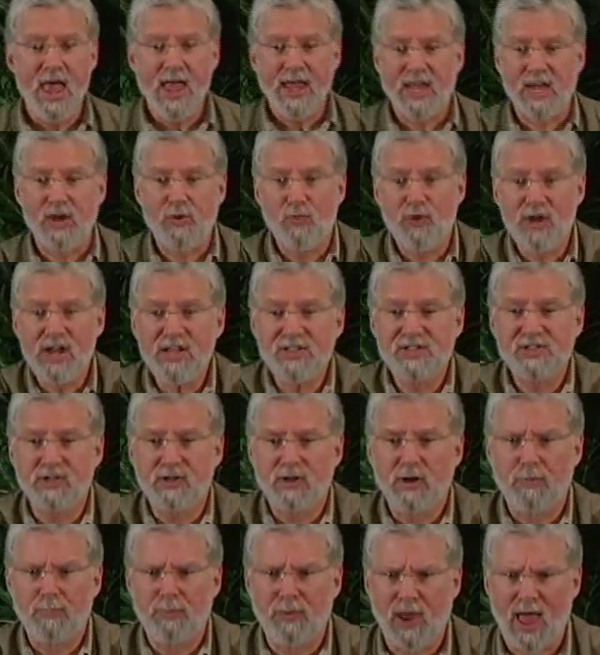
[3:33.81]
He reads the
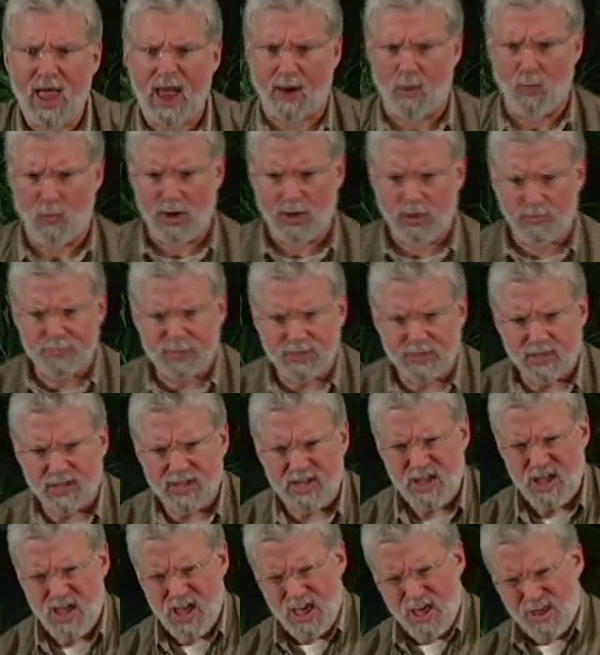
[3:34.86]
little plaque. Well,
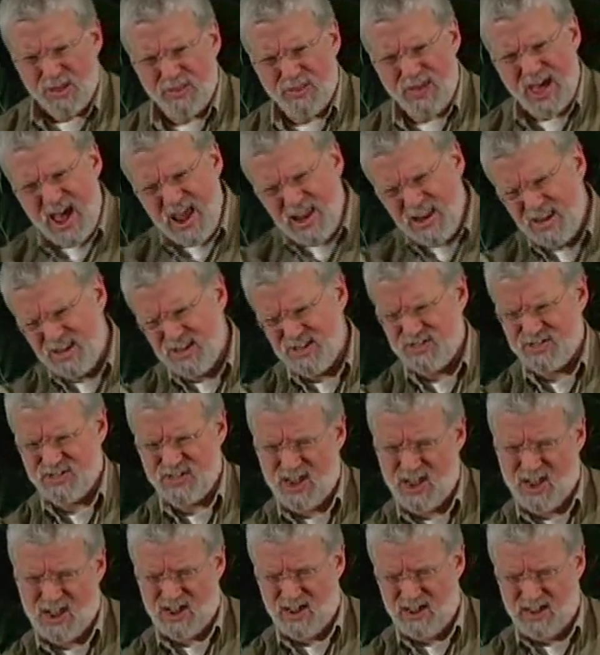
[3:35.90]
Billy, that is
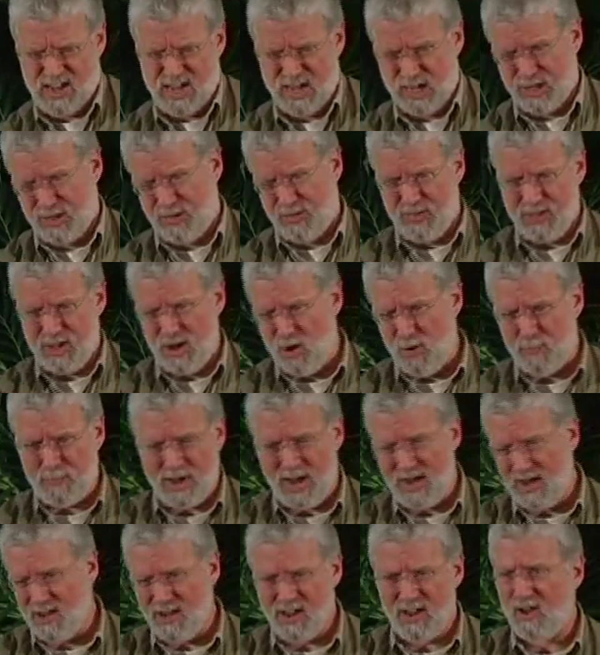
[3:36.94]

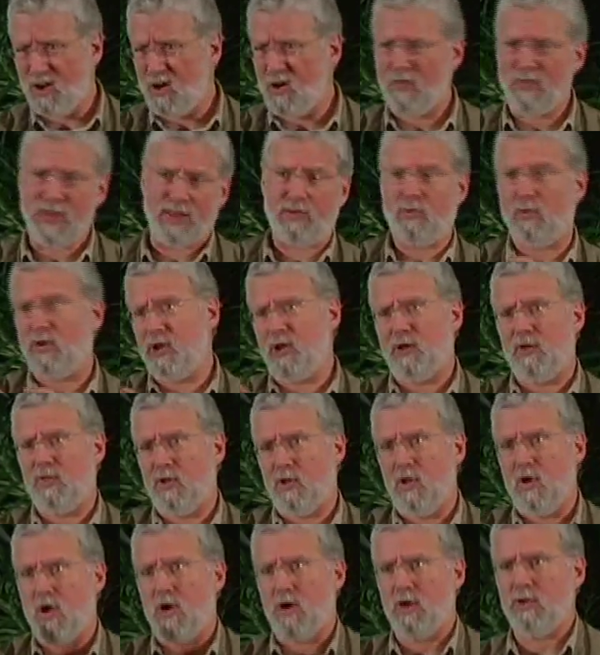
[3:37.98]
Ichthyopaleo, and then the
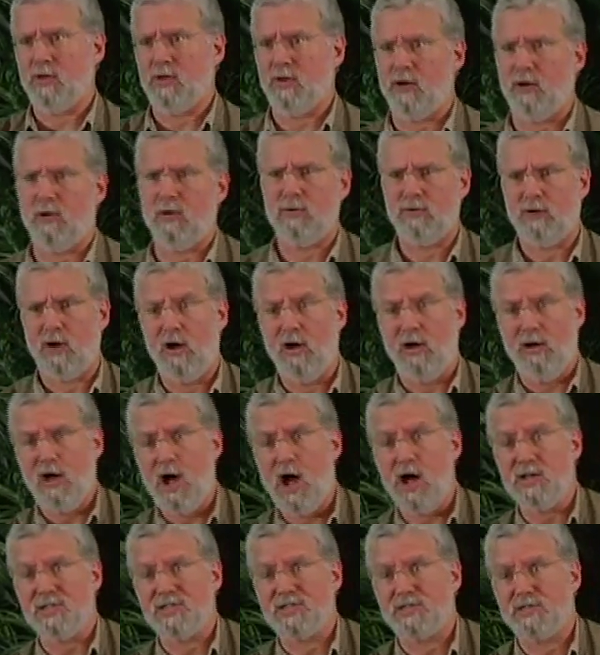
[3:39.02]
long,
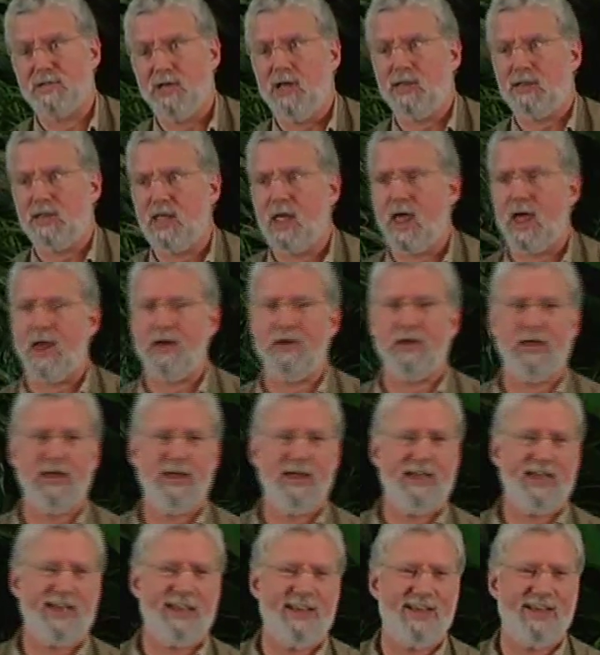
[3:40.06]
us at the end,
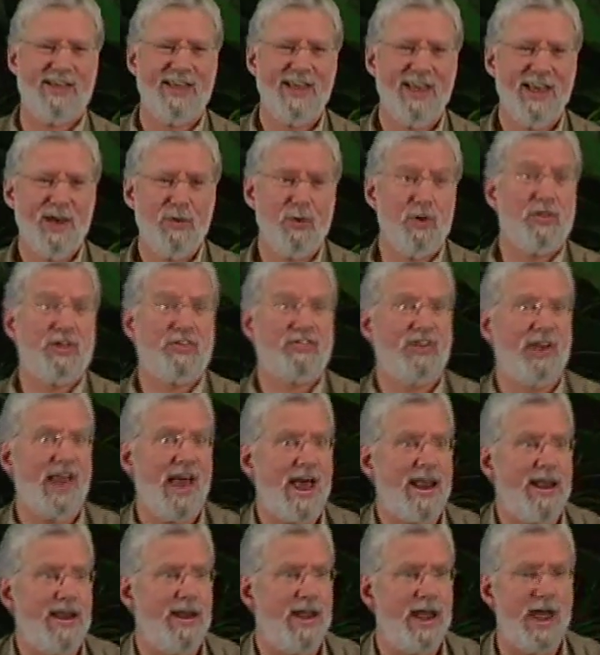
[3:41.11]
with its
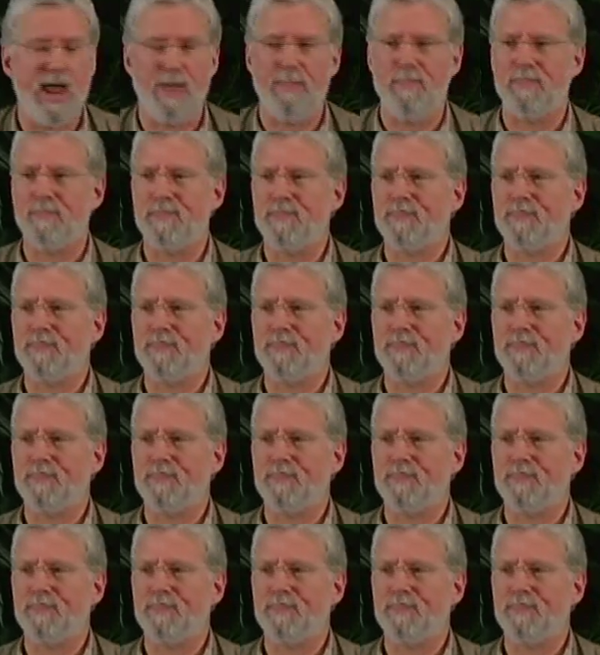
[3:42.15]
Latin name.